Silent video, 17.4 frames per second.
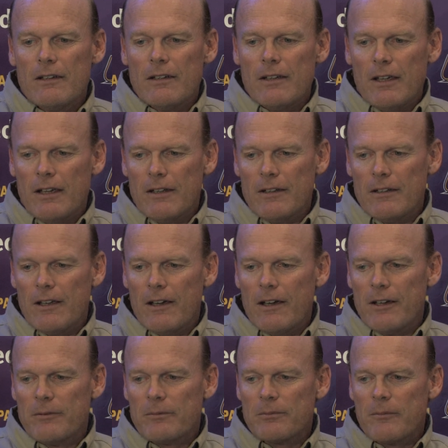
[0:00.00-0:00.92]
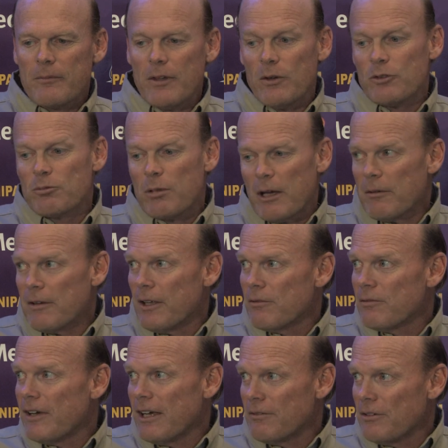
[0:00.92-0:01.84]
And it was probably
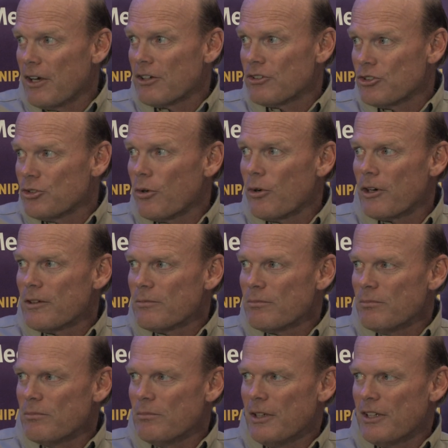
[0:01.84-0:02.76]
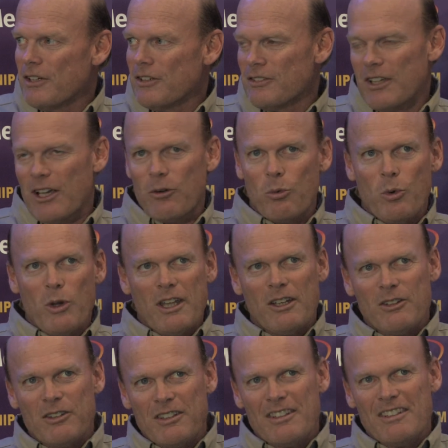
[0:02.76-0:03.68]
that 5 yards short because that
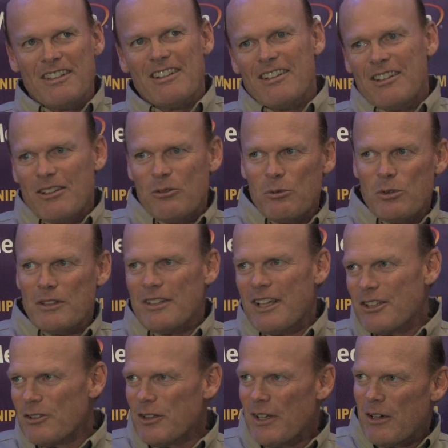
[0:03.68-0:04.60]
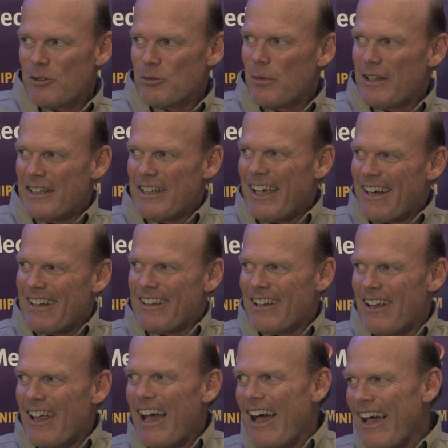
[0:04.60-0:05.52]
wind was about, he got it a
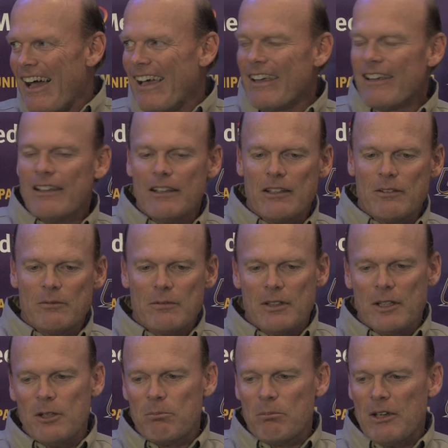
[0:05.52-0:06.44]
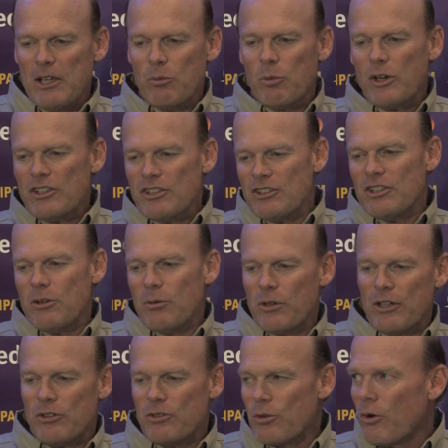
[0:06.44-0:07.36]
little high. He wishes he
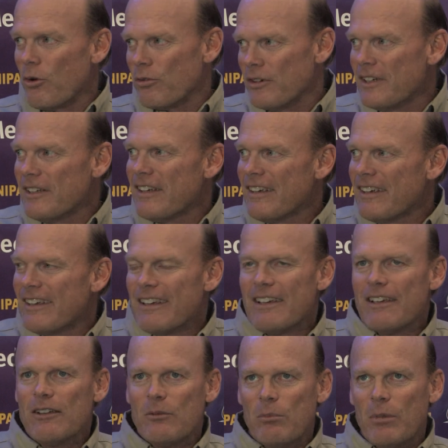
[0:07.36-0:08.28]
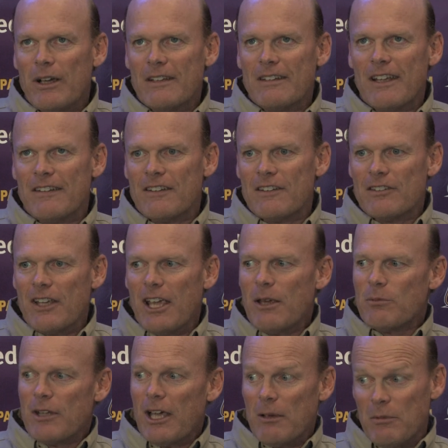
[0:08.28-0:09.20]
would have drove it, but at the
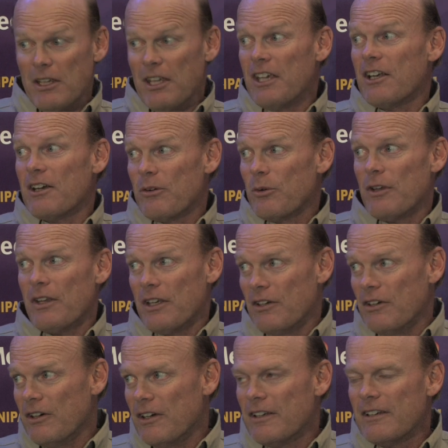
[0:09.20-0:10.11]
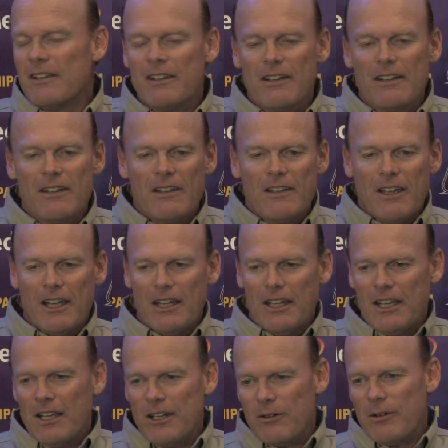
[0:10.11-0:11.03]
same time, he hit it really good, and
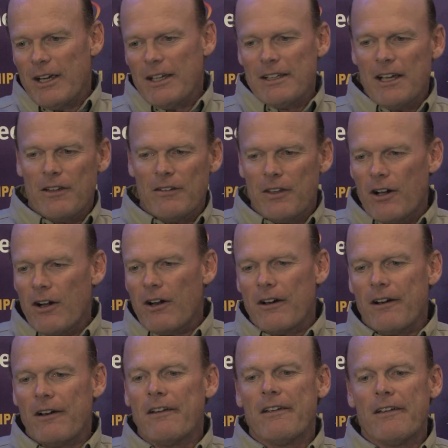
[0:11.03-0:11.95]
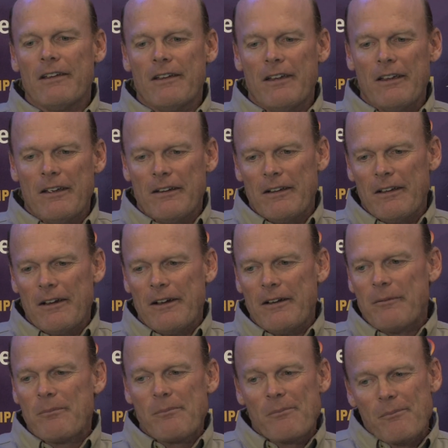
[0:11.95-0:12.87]
he hit it right down the heart. And
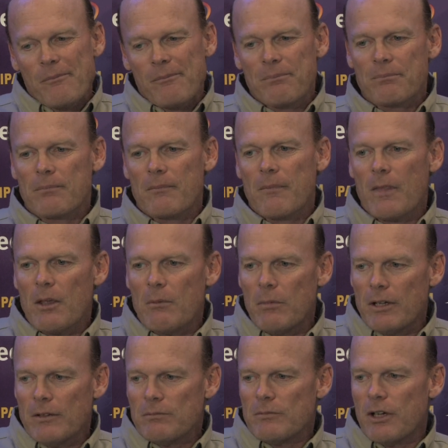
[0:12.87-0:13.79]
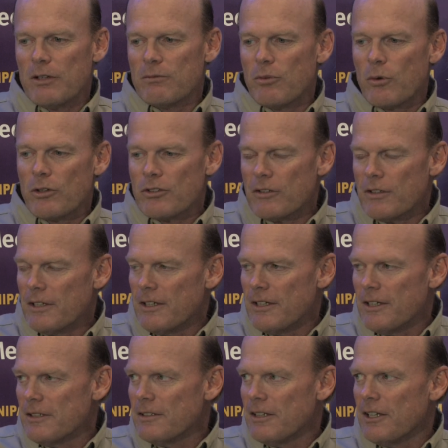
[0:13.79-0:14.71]
but unfortunately,
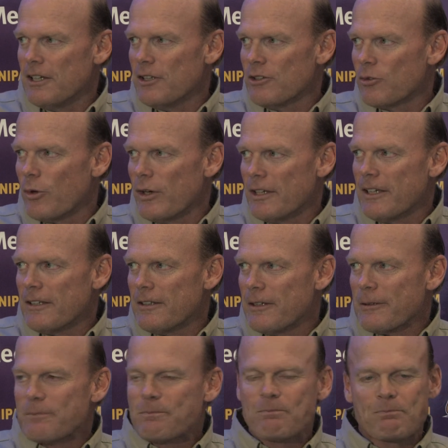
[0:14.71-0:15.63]
it didn't quite get there.